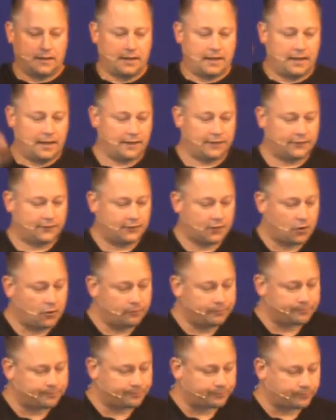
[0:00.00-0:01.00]
And so,
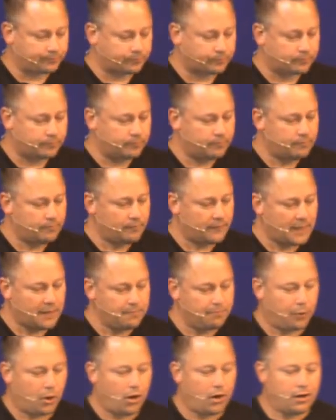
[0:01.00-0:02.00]

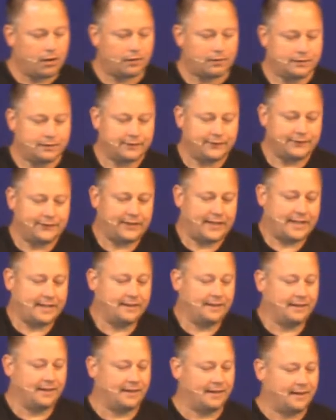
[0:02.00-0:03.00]
Paul is saying,
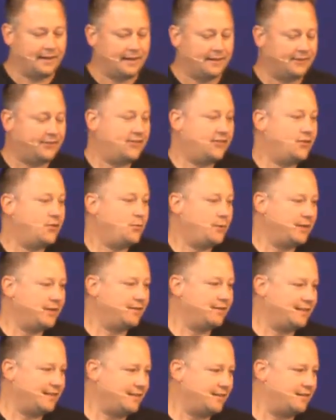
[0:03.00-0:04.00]
this is the real
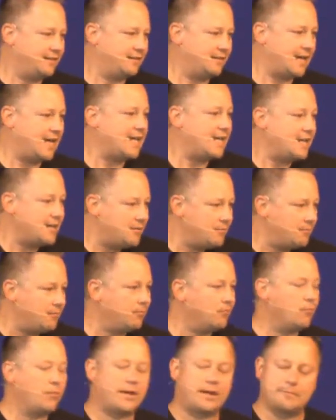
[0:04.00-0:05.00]
deal. I am
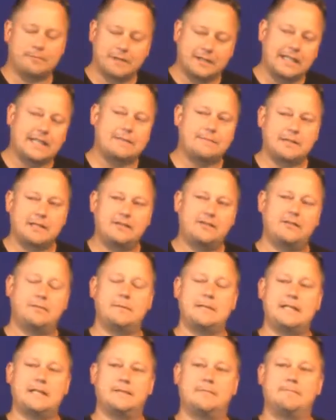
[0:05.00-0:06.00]
what I'm claiming to
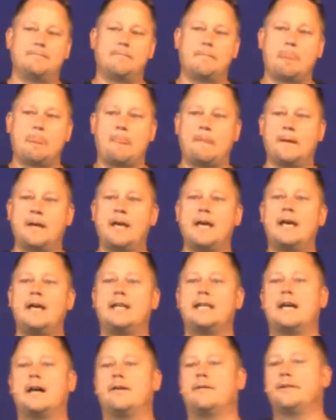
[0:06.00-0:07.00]
be.
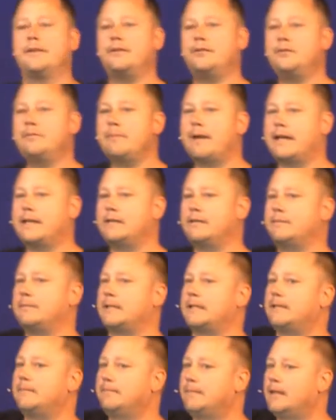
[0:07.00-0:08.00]
Now, this reminded
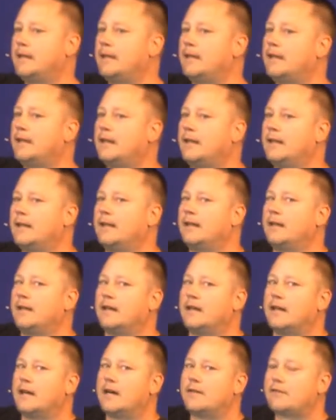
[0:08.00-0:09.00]
me
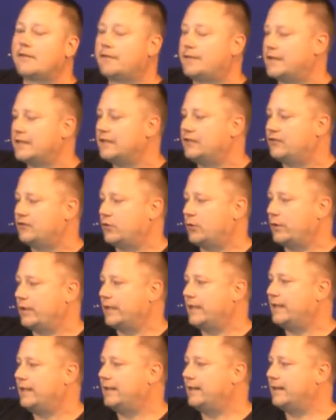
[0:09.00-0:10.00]
of a funny story
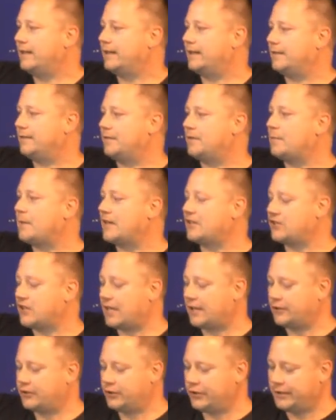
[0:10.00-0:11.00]
uh, from my
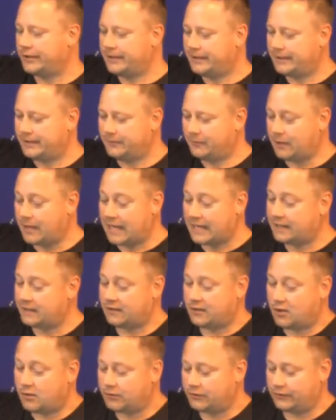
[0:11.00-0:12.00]
childhood. Well, I didn't
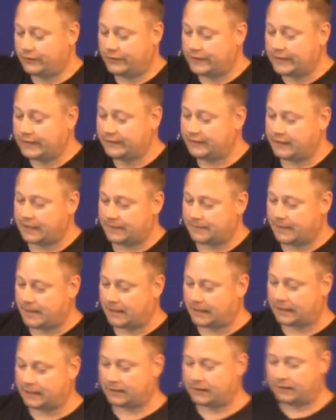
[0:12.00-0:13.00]
know it was funny until about
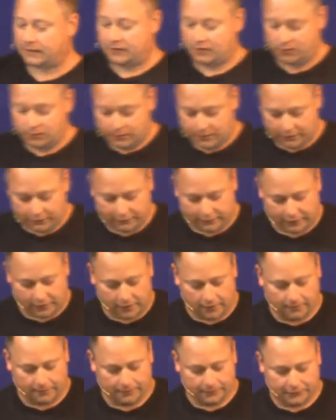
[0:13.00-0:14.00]
like two years
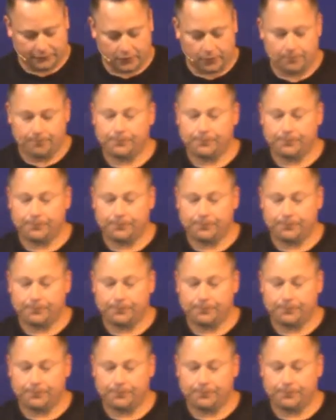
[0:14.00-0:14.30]
ago. So,